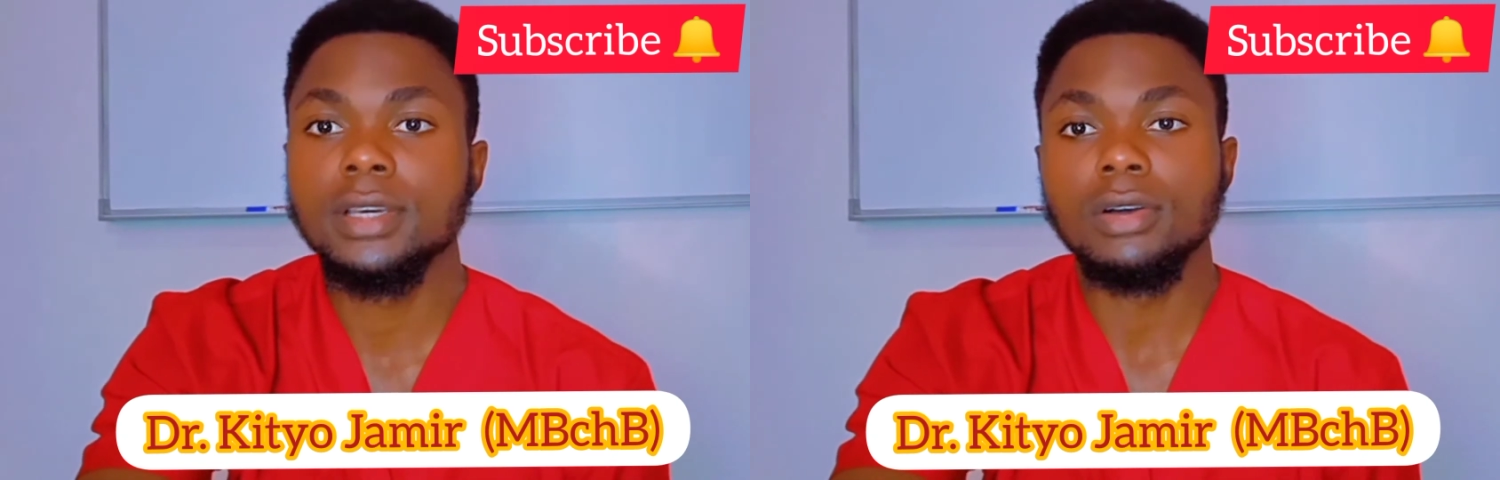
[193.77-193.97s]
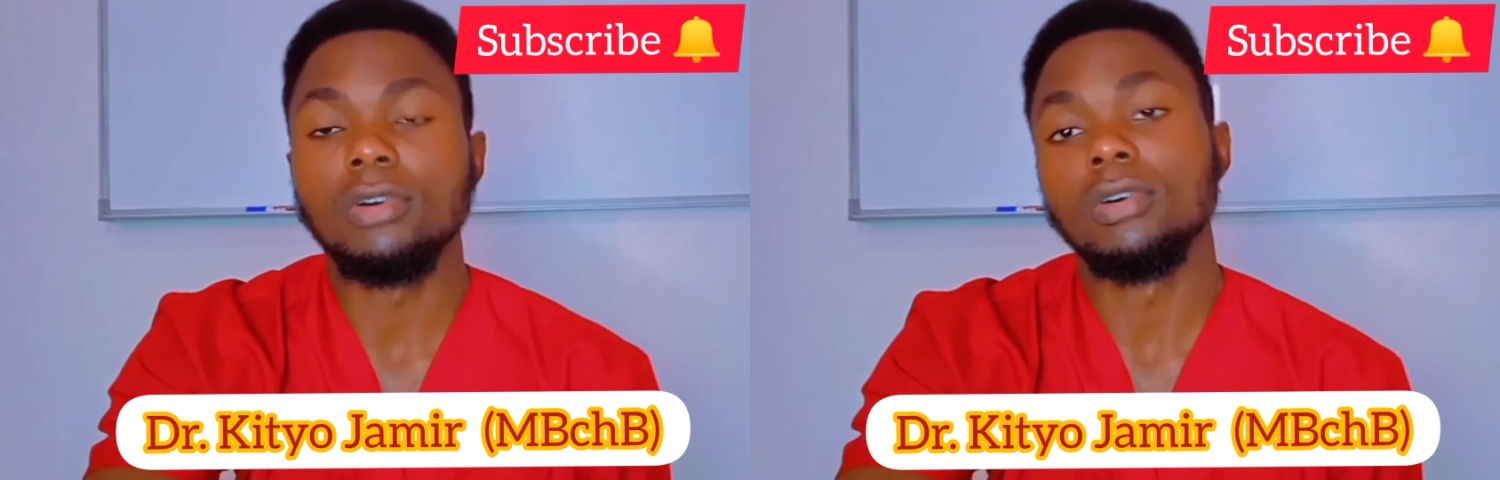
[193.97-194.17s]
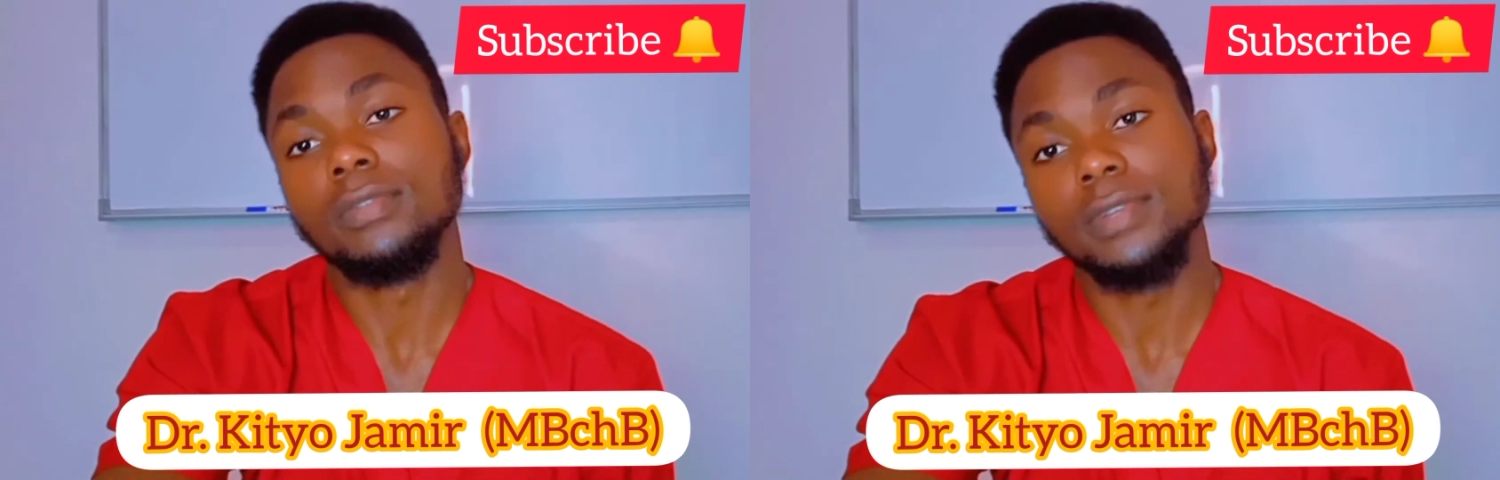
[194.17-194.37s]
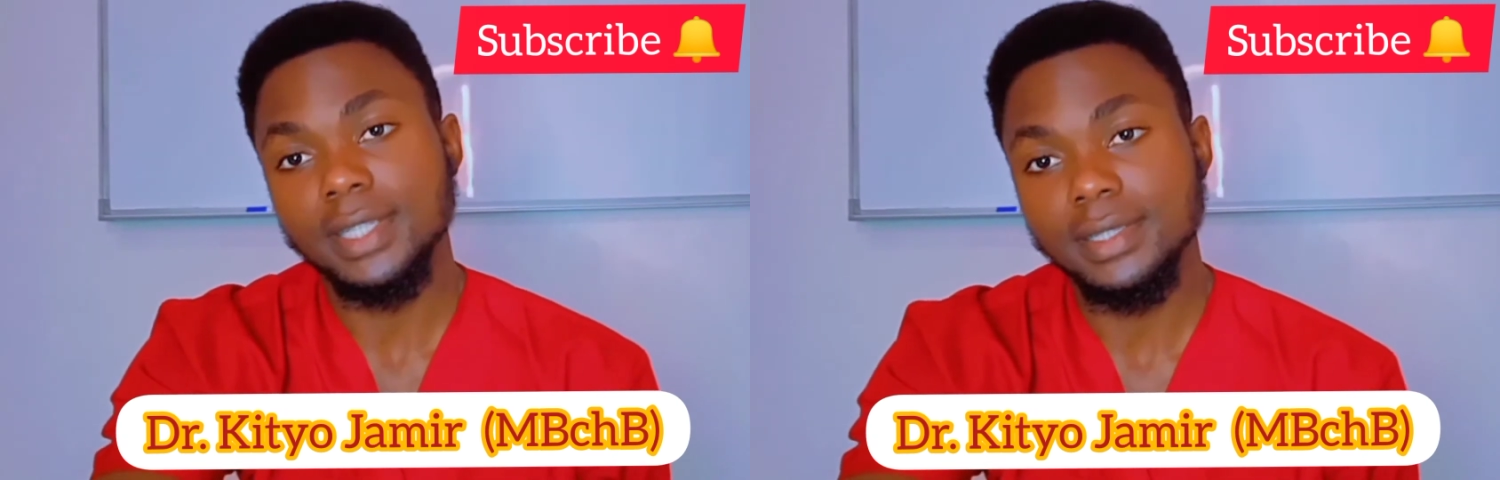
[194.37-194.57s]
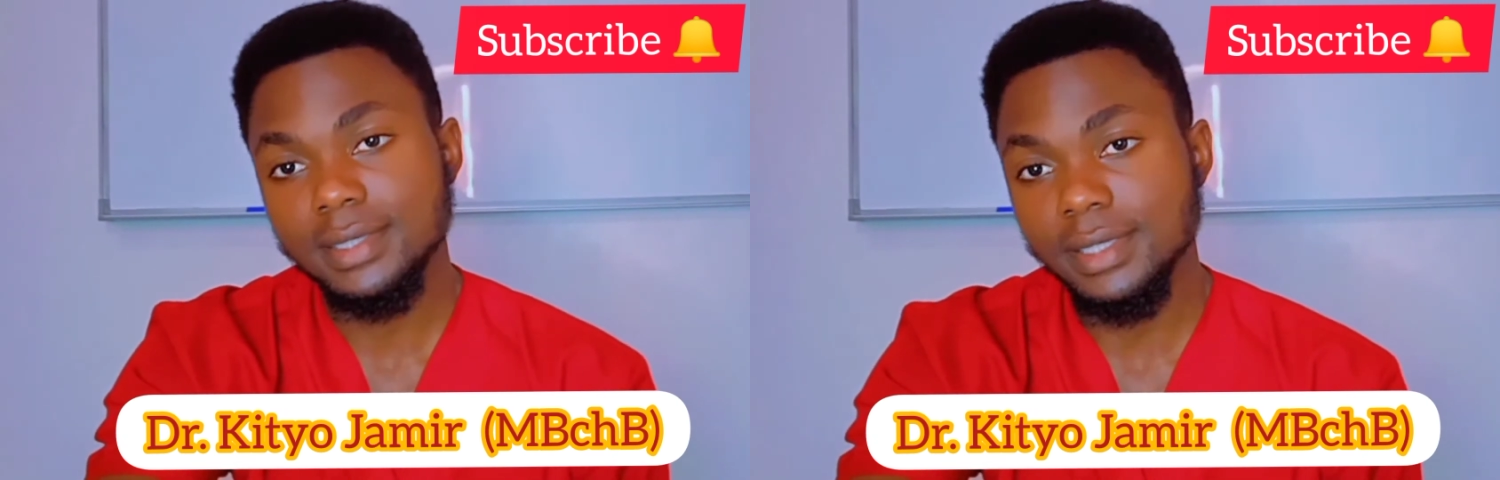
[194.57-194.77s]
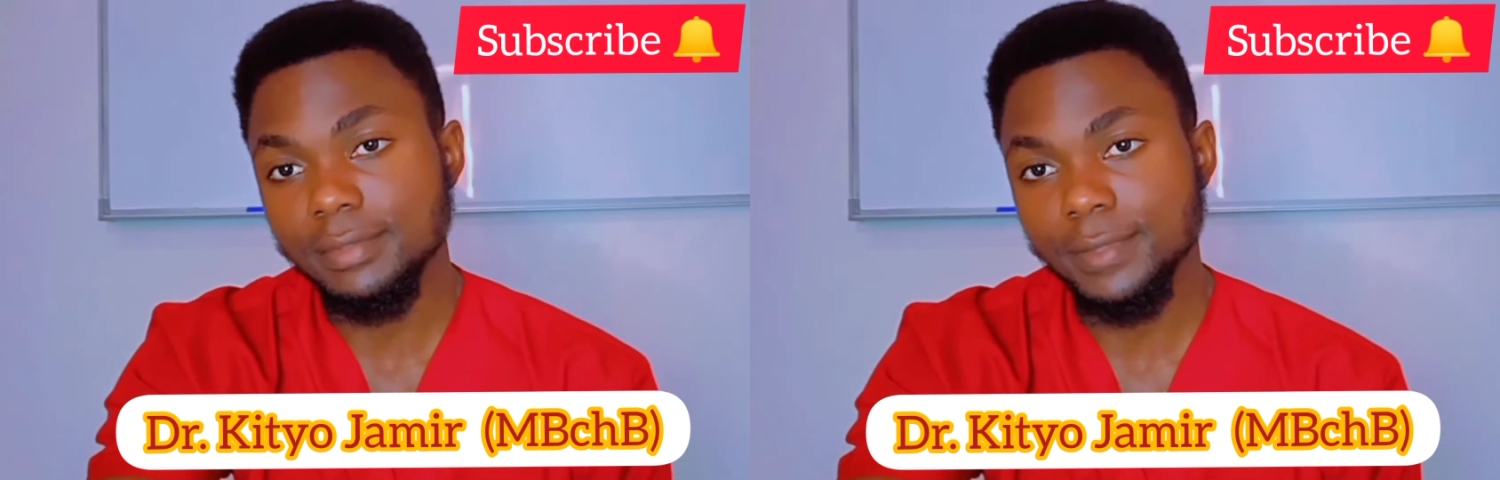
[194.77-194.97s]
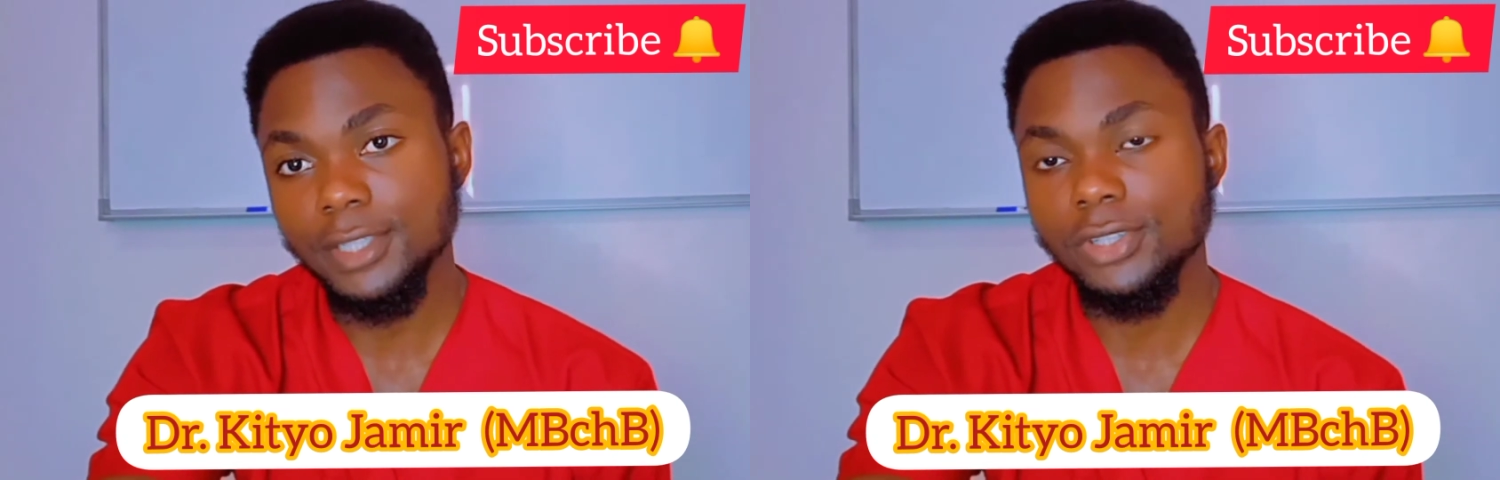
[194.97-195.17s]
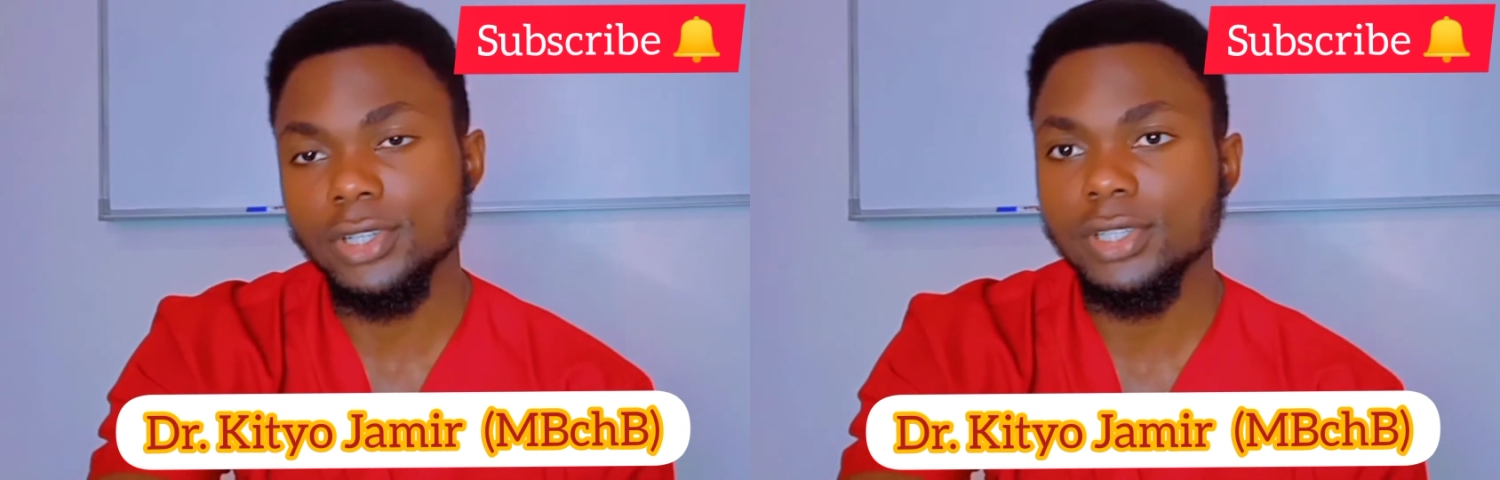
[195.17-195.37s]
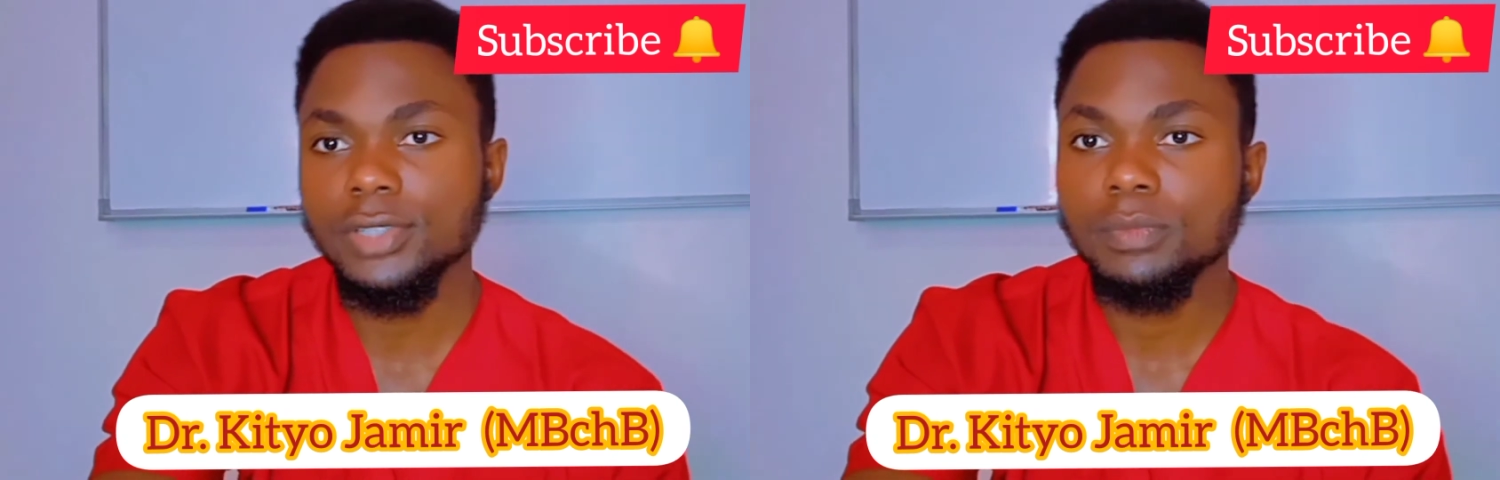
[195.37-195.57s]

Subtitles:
of these infections,